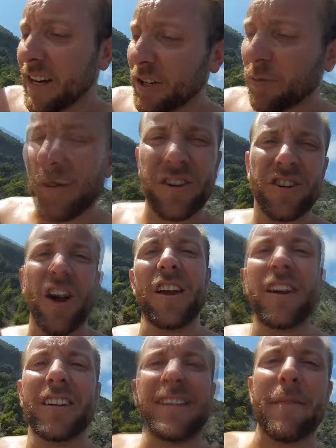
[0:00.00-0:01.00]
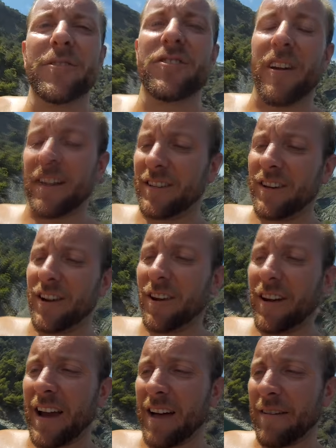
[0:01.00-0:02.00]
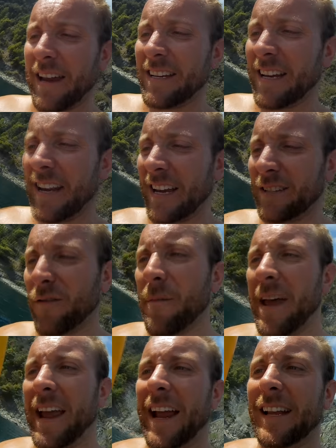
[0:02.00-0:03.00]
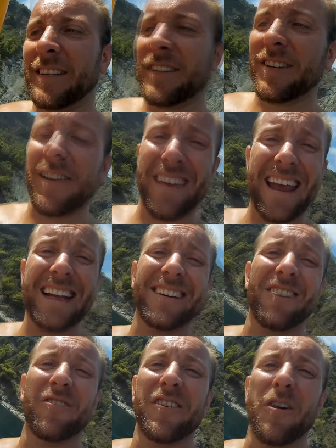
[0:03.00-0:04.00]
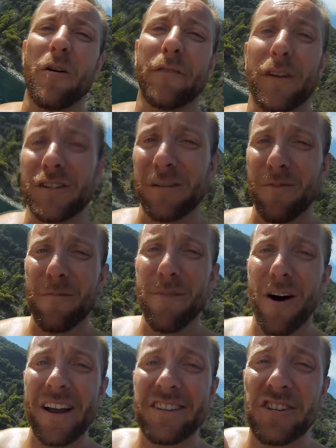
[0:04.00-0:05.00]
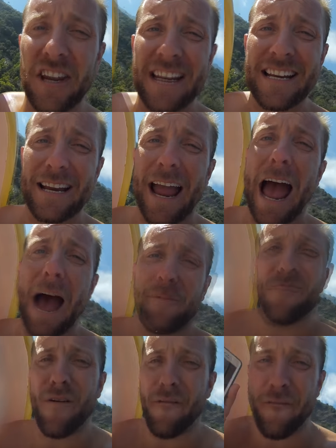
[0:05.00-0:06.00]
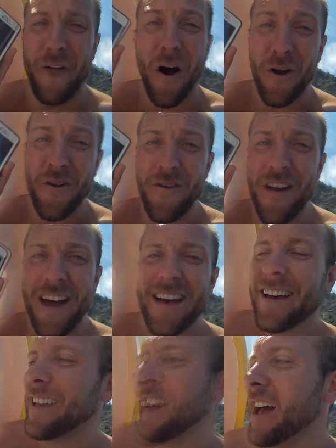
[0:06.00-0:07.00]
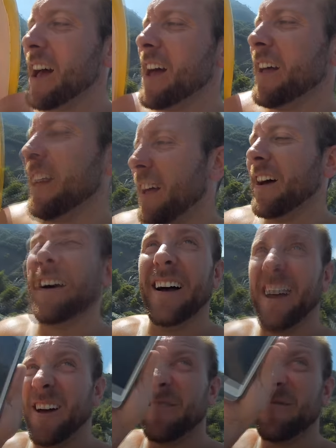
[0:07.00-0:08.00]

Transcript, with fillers: Just want to show you, demonstrate to you how easy it is for me to turn the heating on and off using my MiGenie app on my phone. Yeah, um,